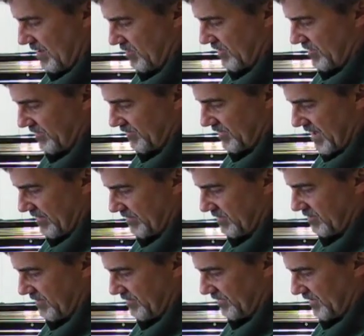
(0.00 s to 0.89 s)
we can
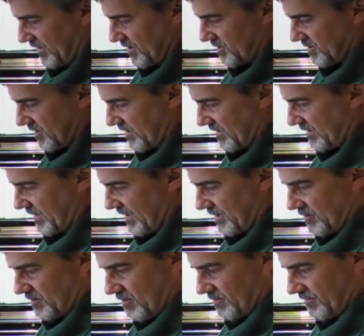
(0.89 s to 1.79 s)
probably replace it.
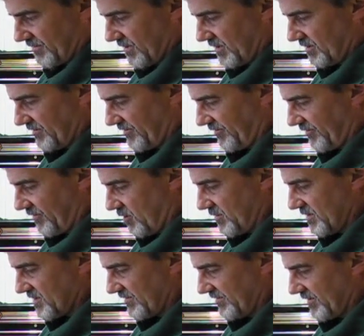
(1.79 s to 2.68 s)
I don't think the
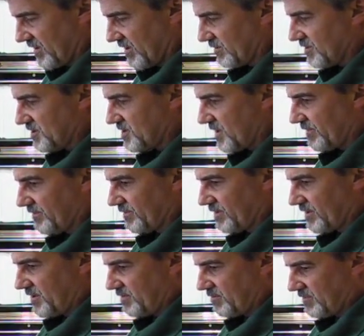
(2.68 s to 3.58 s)
foam is available
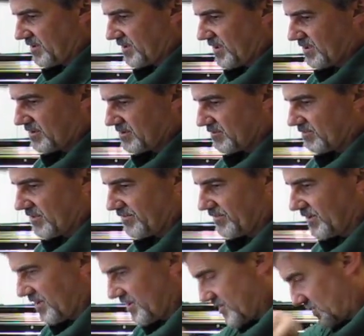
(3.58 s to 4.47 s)
separately. You would need to
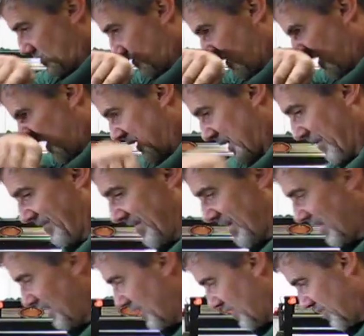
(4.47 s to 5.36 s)
replace it with
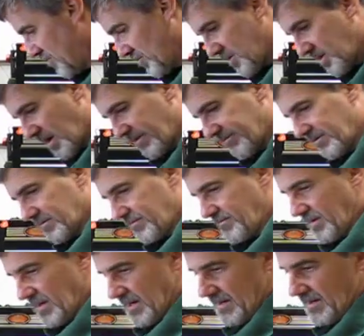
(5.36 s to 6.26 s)
a new cover.
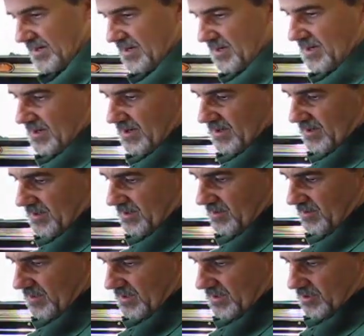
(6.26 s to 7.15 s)
But
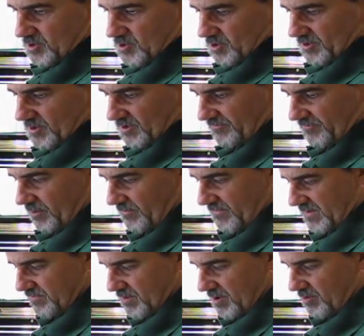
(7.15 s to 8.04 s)
should this
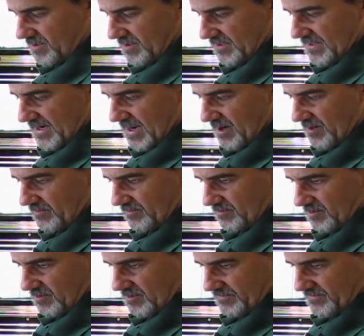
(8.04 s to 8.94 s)
foam be broken down
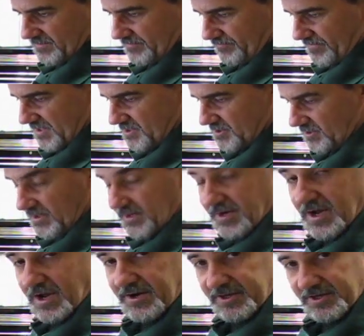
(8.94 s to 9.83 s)
or basically
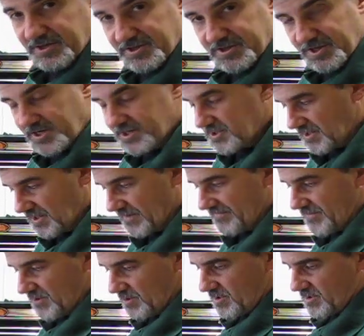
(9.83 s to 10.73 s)

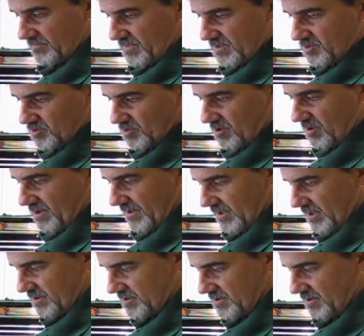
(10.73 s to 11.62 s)
non-existent, you can be
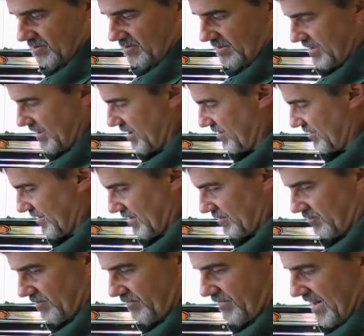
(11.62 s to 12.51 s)
drawing in dirt and air
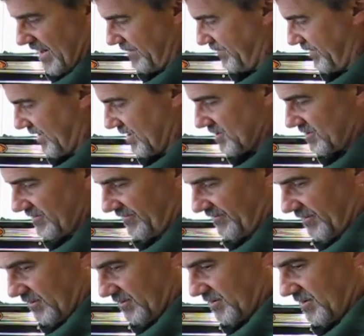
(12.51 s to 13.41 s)
that will bypass the
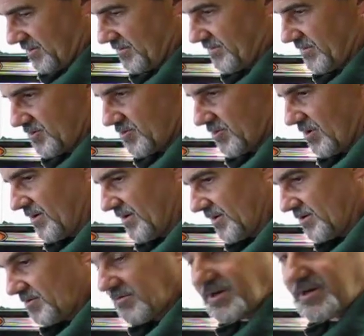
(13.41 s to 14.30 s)
filter and be
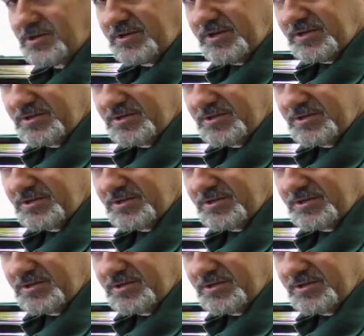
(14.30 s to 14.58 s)
drawing it directly